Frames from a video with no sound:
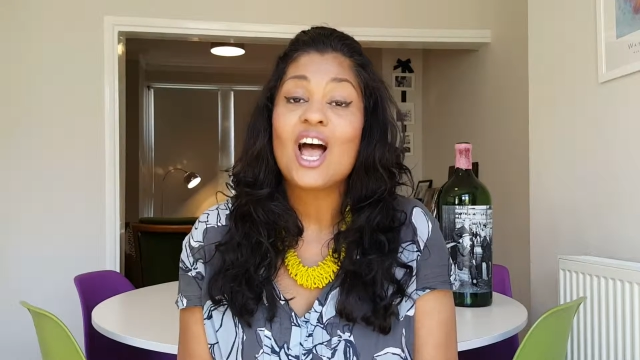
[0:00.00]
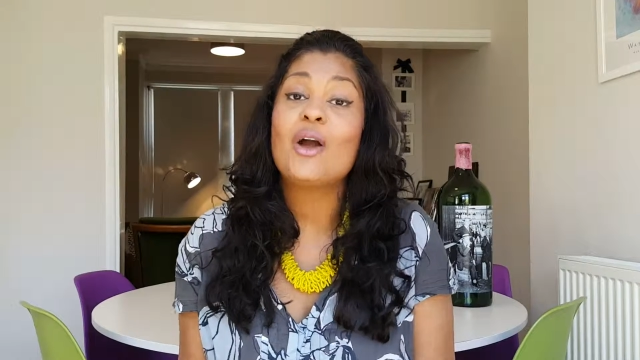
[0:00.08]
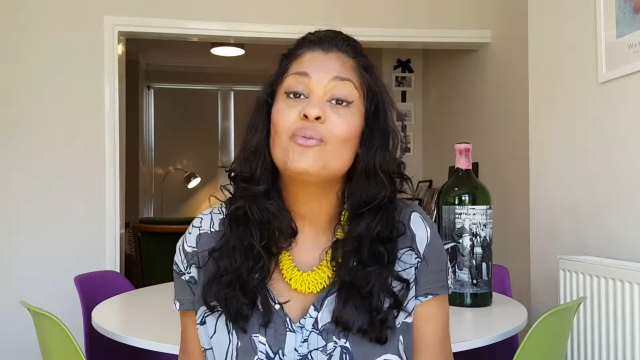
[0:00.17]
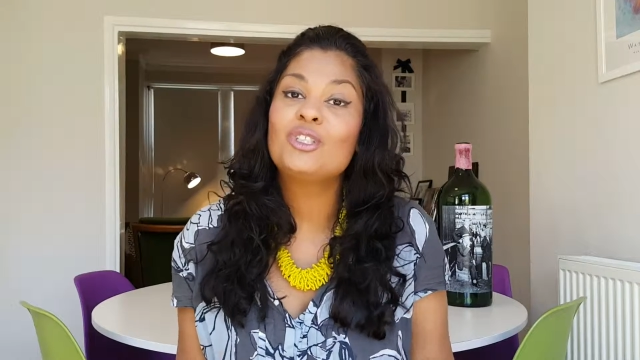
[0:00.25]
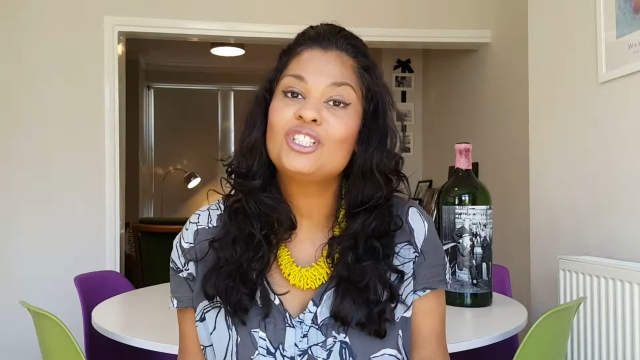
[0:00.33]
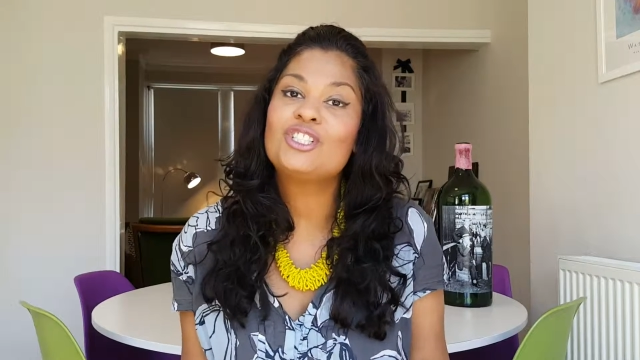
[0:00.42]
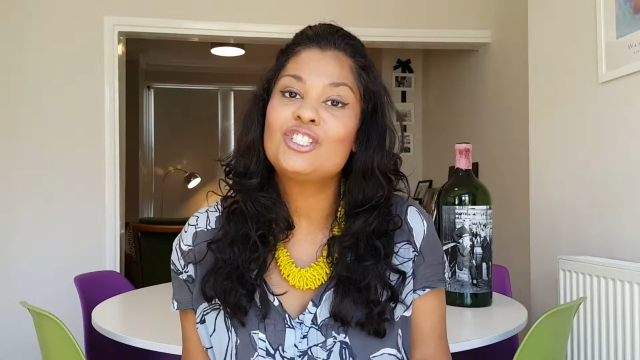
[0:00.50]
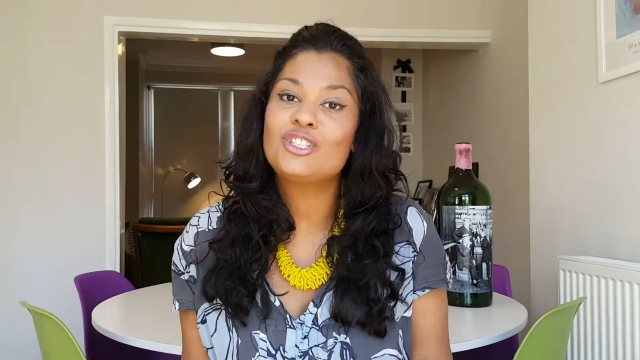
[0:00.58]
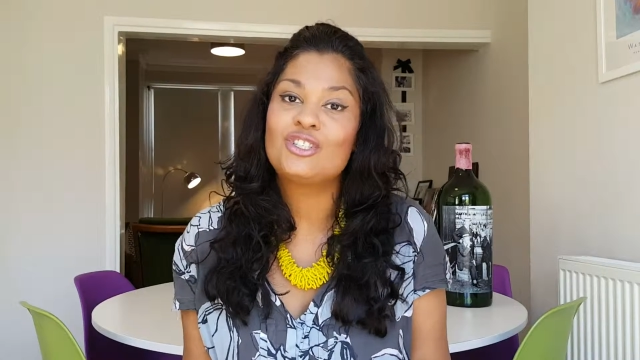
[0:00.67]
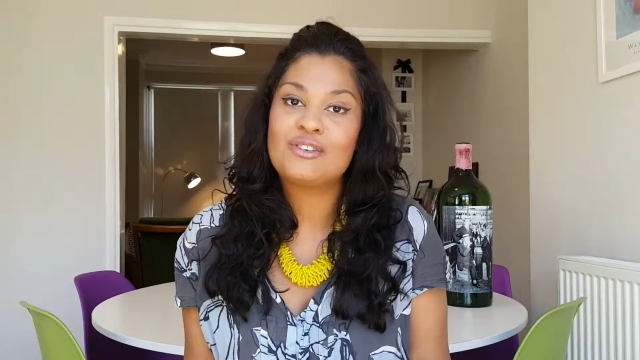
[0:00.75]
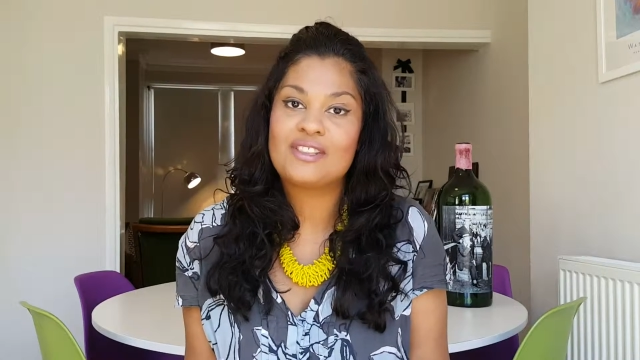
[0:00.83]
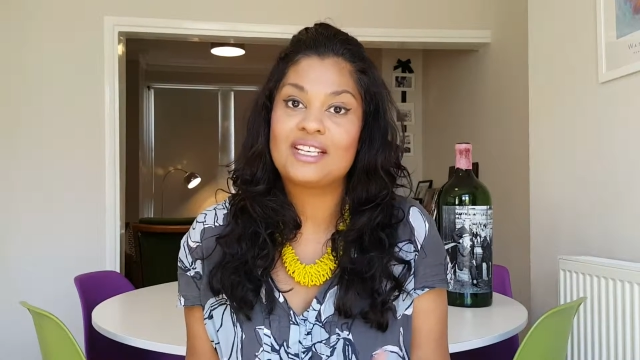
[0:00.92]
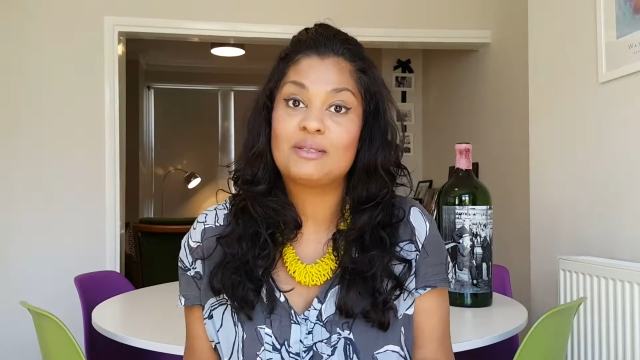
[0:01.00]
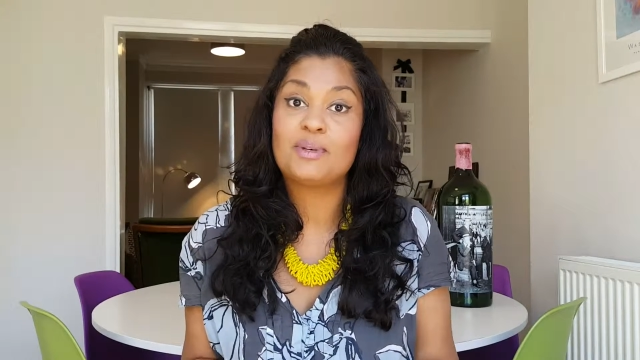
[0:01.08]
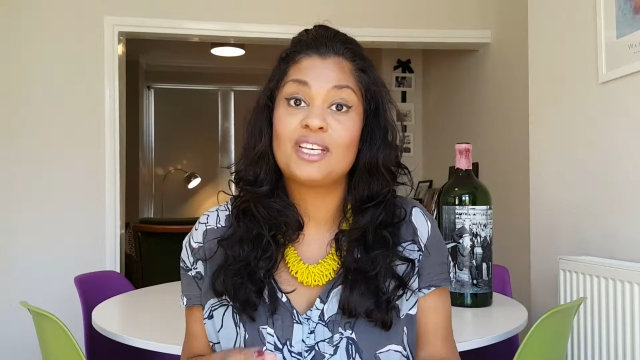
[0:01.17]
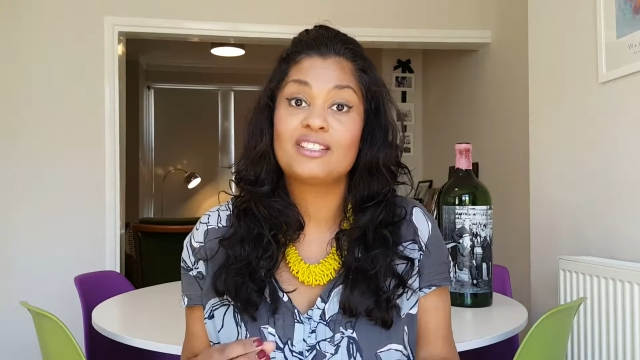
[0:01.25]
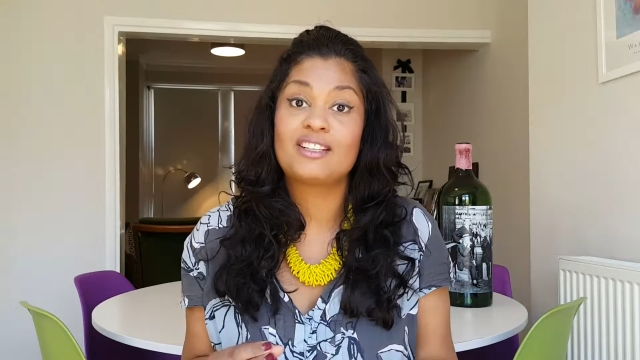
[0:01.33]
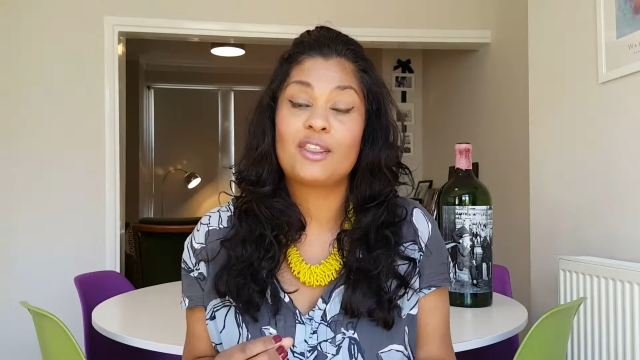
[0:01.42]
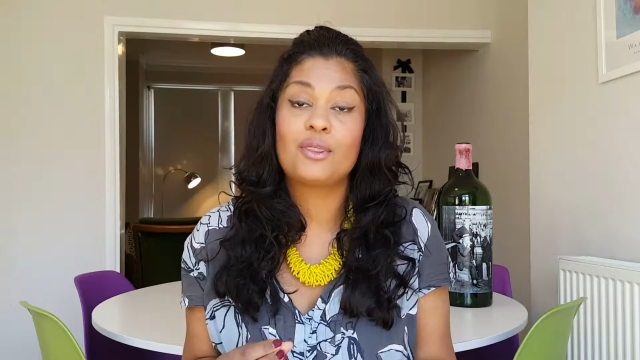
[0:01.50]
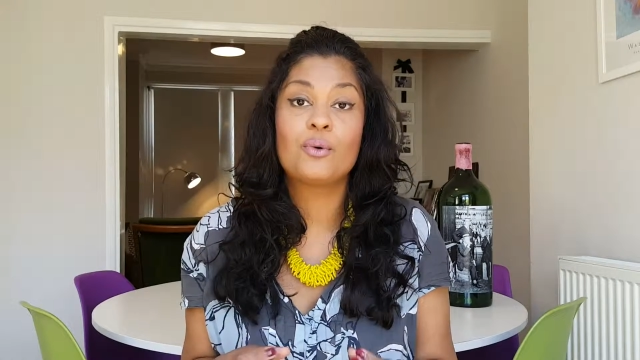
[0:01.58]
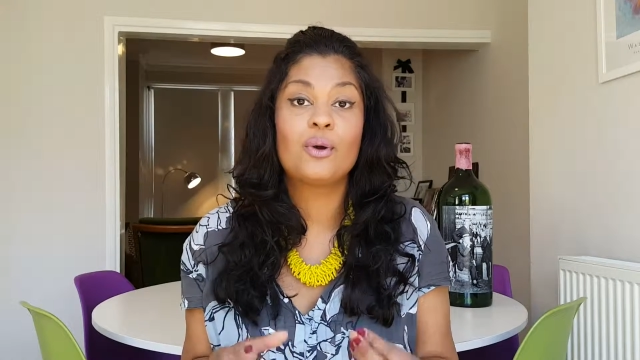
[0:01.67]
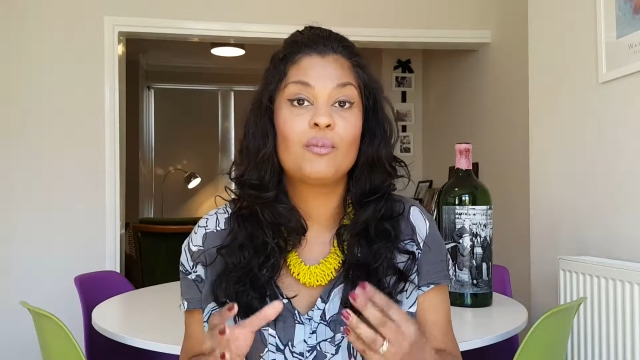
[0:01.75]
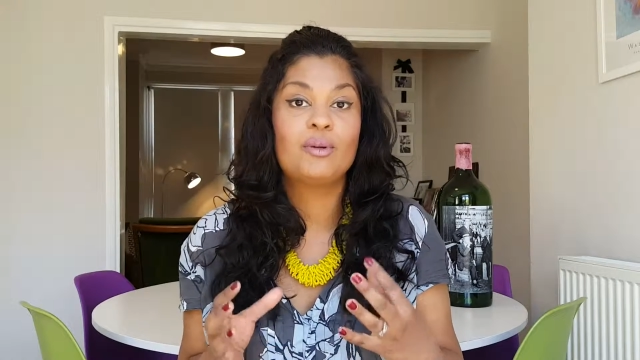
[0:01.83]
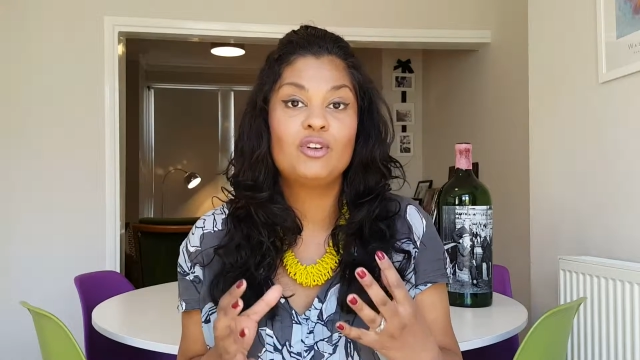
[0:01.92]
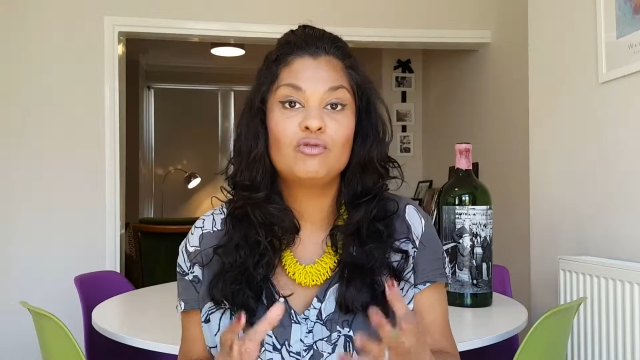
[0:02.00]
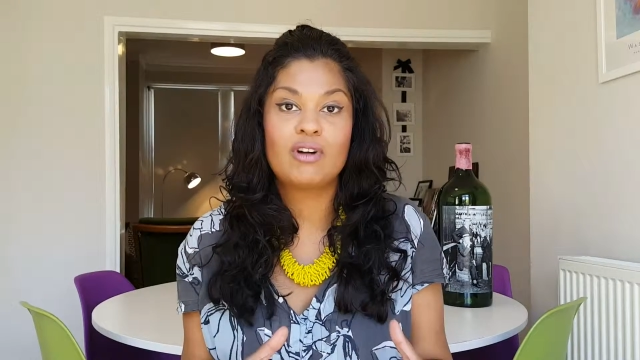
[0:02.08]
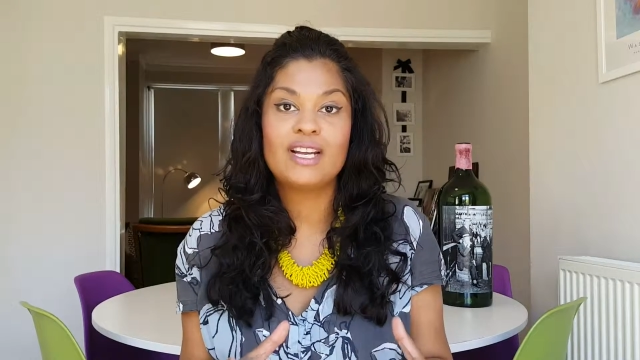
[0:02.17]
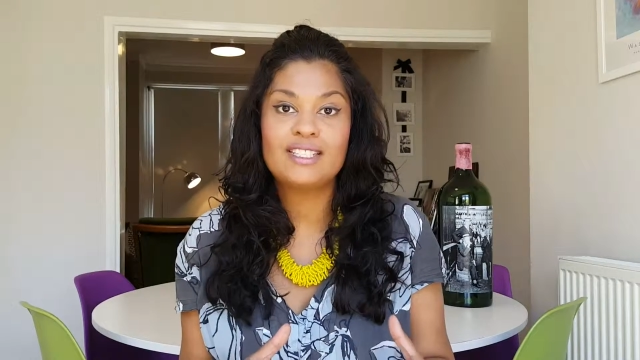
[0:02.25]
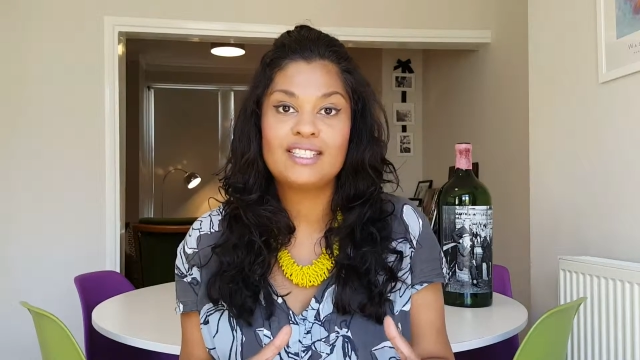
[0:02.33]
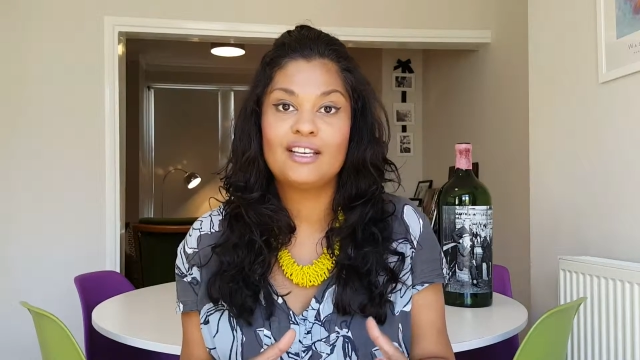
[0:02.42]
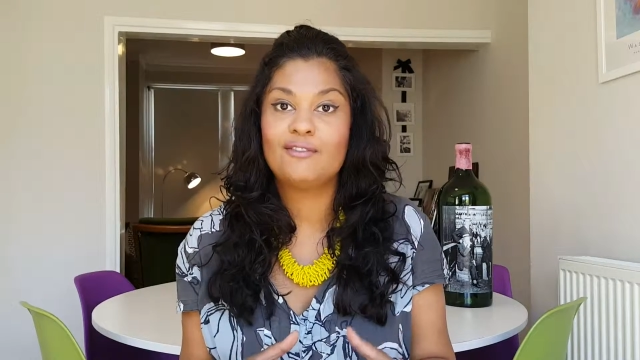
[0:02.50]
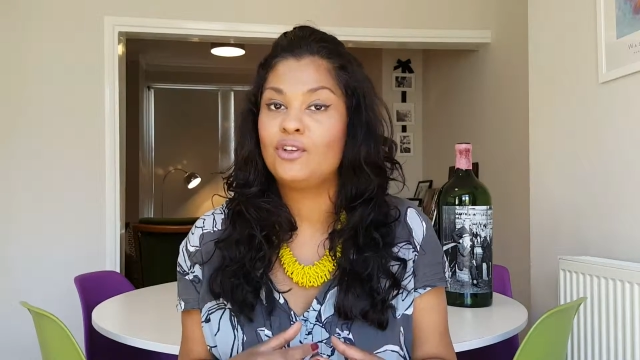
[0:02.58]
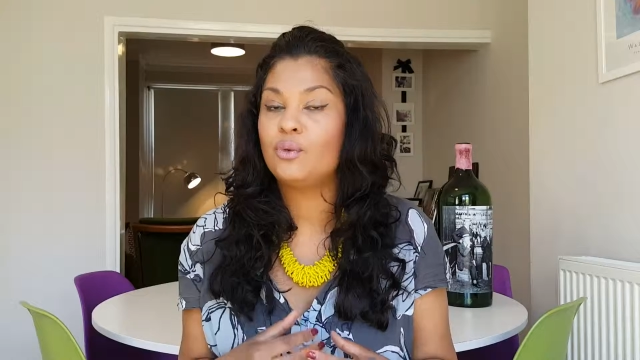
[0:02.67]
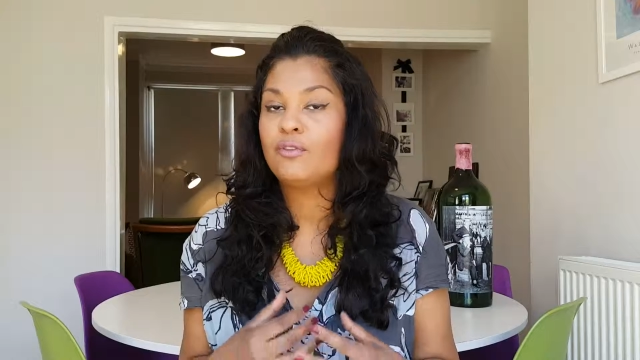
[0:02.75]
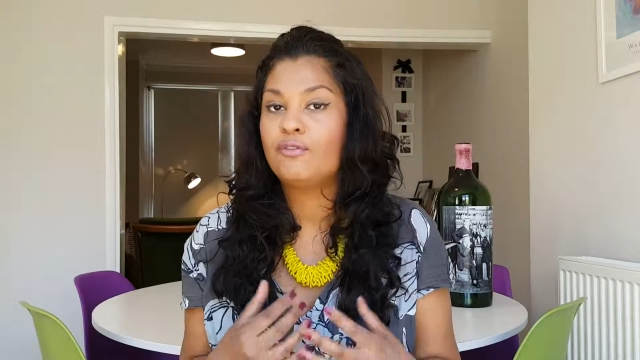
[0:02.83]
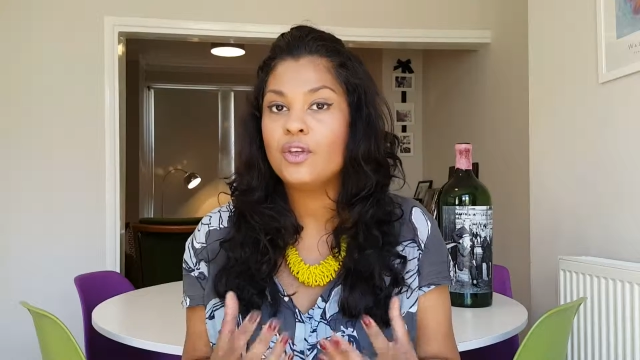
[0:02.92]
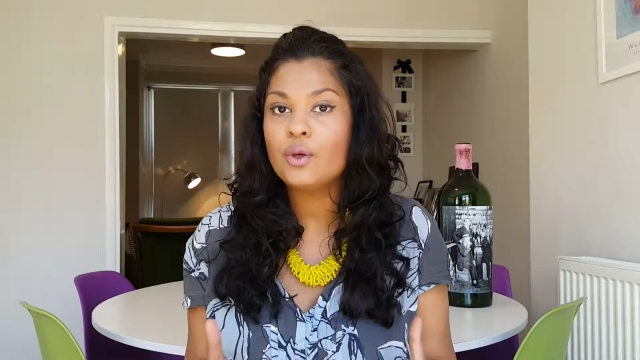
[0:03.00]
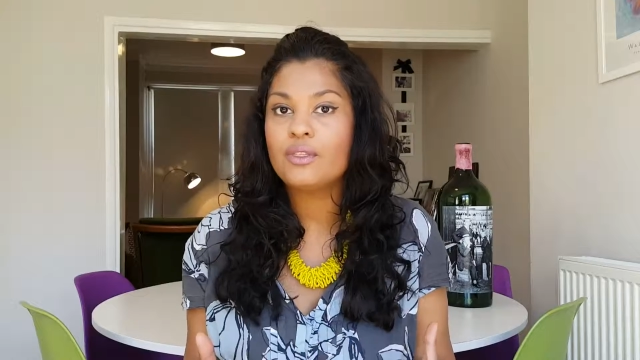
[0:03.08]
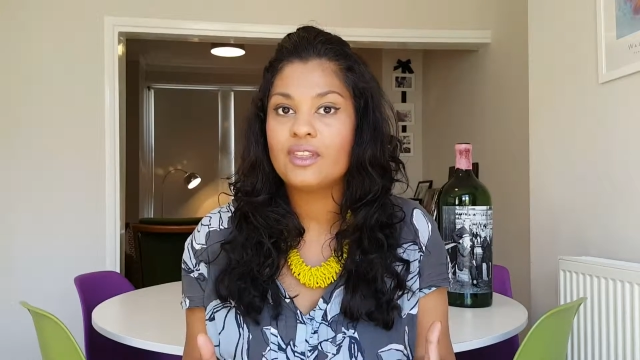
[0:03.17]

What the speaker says: I wanted to do this because I thought it would be great to give you a few